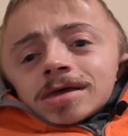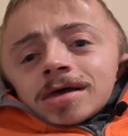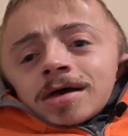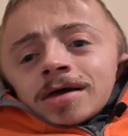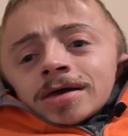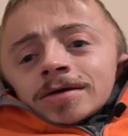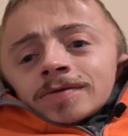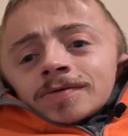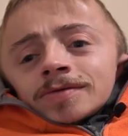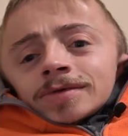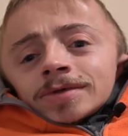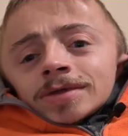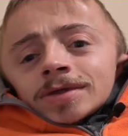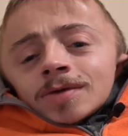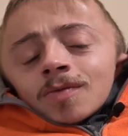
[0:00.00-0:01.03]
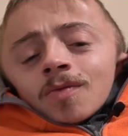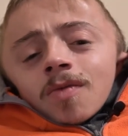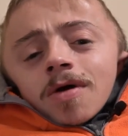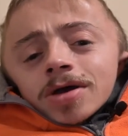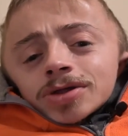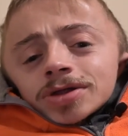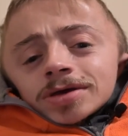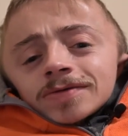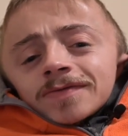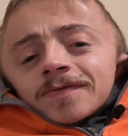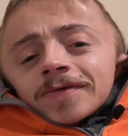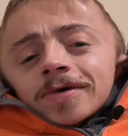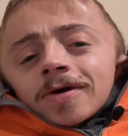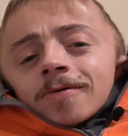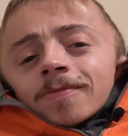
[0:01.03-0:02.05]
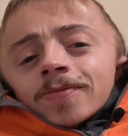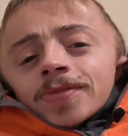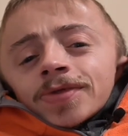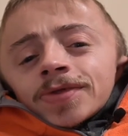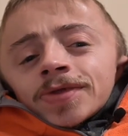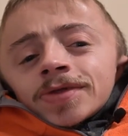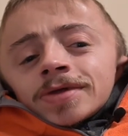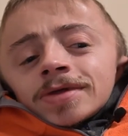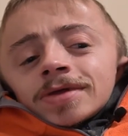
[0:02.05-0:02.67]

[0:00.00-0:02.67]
I was watching films,